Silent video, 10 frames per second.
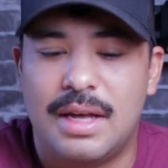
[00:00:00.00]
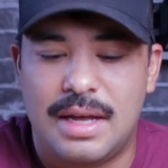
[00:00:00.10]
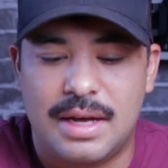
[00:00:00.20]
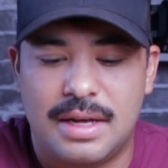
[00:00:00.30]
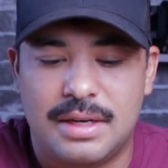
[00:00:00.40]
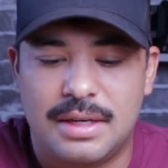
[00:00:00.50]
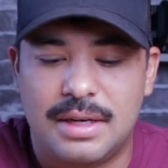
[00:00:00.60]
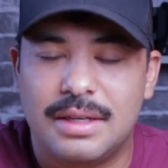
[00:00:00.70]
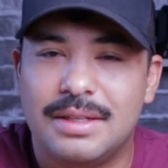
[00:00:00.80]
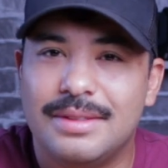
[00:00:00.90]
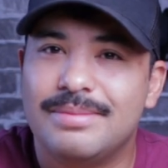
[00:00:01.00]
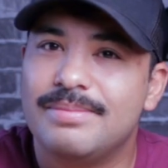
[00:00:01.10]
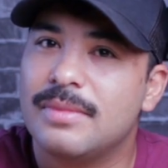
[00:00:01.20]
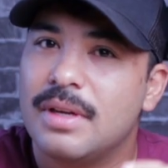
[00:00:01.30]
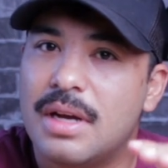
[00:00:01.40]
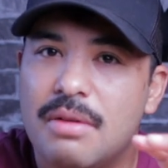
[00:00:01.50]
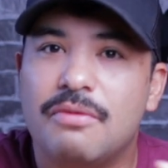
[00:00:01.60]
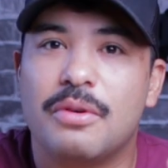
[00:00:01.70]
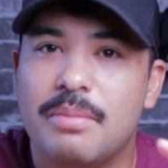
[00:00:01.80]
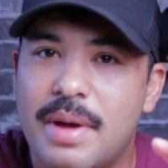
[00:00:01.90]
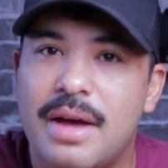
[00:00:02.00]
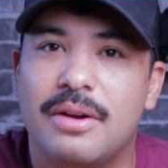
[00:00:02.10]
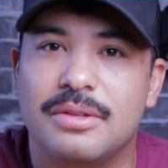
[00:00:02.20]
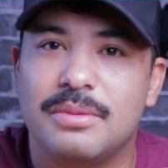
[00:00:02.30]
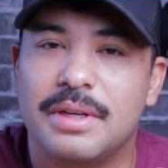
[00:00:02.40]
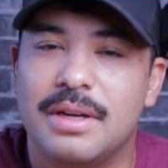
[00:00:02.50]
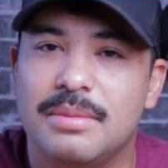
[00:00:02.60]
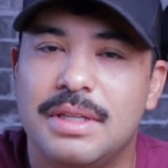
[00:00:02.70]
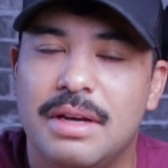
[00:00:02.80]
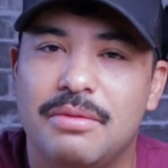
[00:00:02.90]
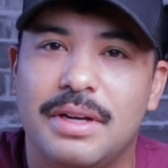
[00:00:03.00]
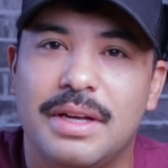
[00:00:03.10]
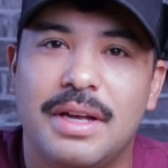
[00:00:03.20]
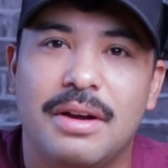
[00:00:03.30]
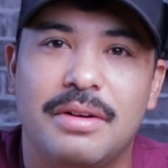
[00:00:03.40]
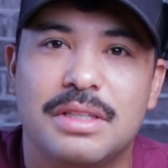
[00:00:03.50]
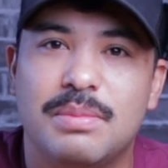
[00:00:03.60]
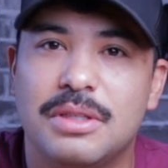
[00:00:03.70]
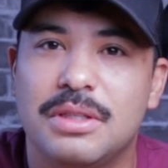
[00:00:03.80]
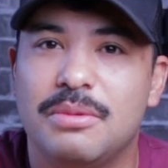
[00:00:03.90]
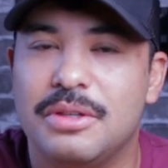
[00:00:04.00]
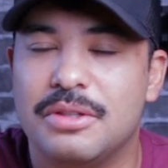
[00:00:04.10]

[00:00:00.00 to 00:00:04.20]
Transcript: and comfort matters when it comes to everyday carry, especially when